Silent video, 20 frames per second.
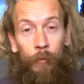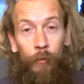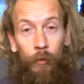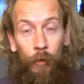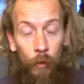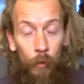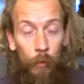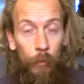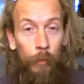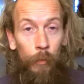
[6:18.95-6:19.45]

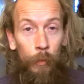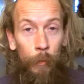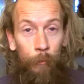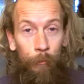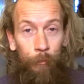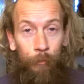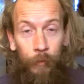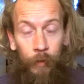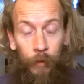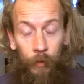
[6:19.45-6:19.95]
do.
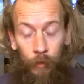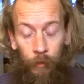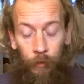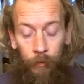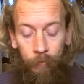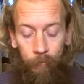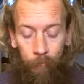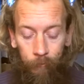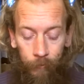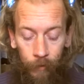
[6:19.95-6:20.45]
You
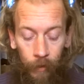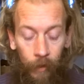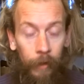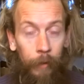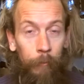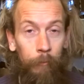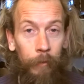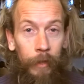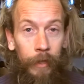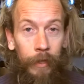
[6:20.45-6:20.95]
know,
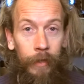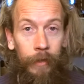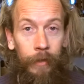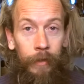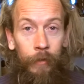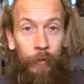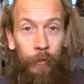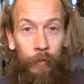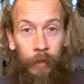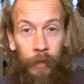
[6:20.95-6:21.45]
like making
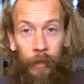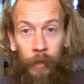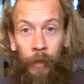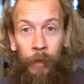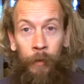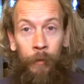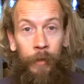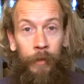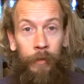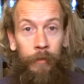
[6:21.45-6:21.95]
this
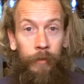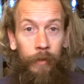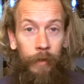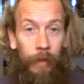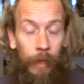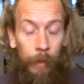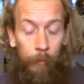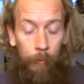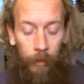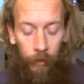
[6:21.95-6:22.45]
video, and
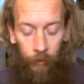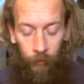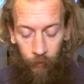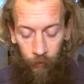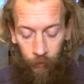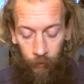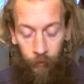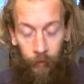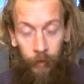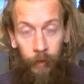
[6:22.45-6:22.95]
am I
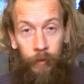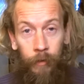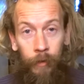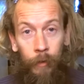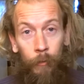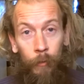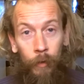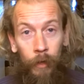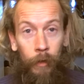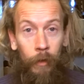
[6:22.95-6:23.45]

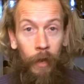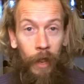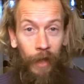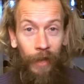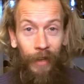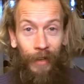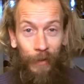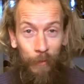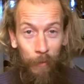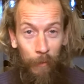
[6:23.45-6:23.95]
succeeding? Well,
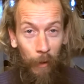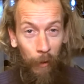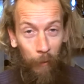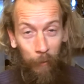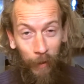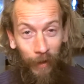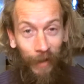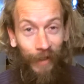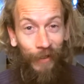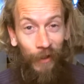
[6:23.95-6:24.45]

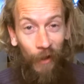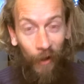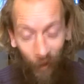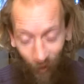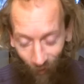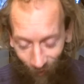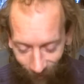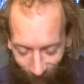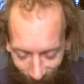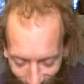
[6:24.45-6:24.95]
probably
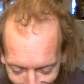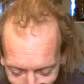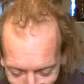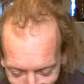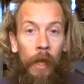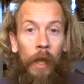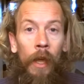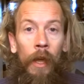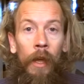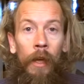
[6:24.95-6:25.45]
not.
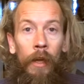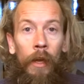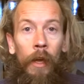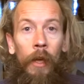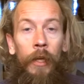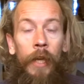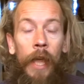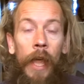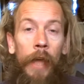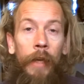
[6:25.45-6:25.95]

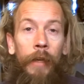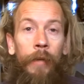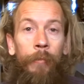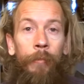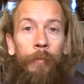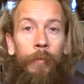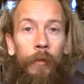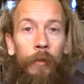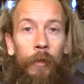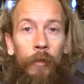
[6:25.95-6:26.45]
Okay,
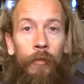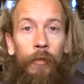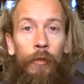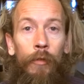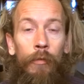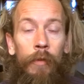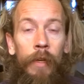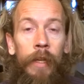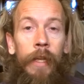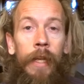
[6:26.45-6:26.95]
just
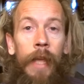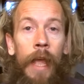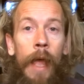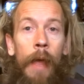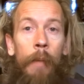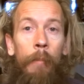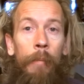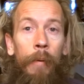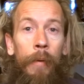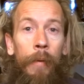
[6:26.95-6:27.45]
to
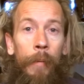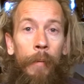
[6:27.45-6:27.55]
recap,